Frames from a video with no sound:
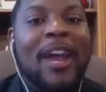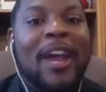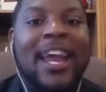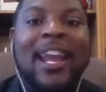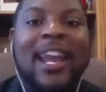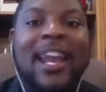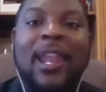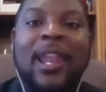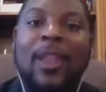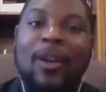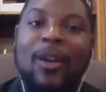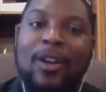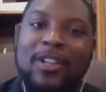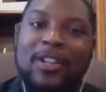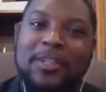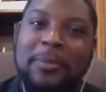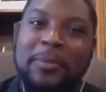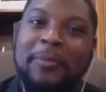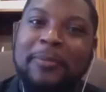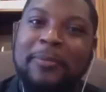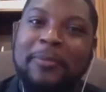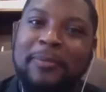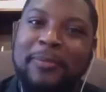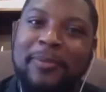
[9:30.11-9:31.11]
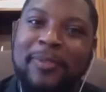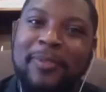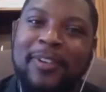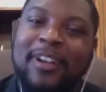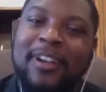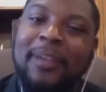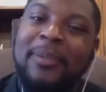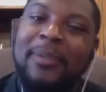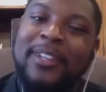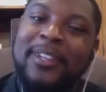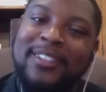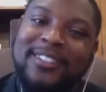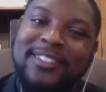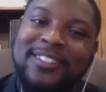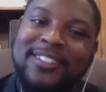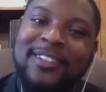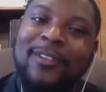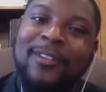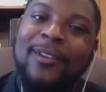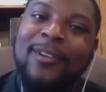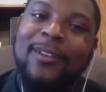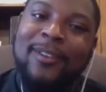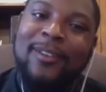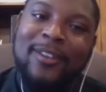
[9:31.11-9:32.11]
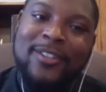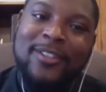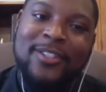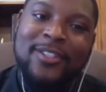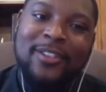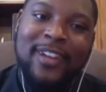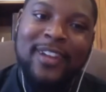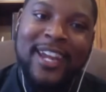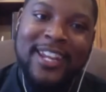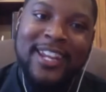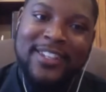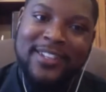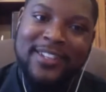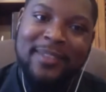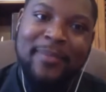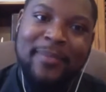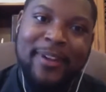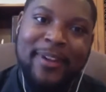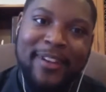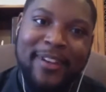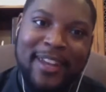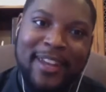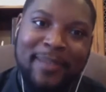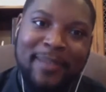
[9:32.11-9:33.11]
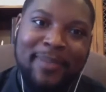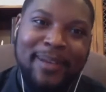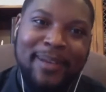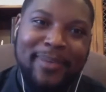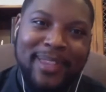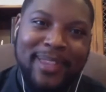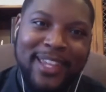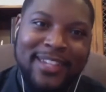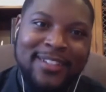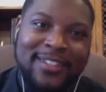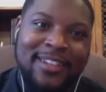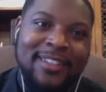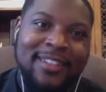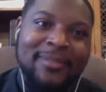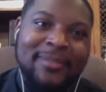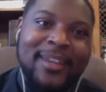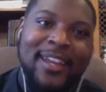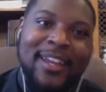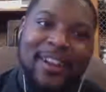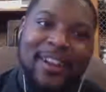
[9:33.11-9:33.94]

larger couple of years ago, a larger Asian American population, because we had a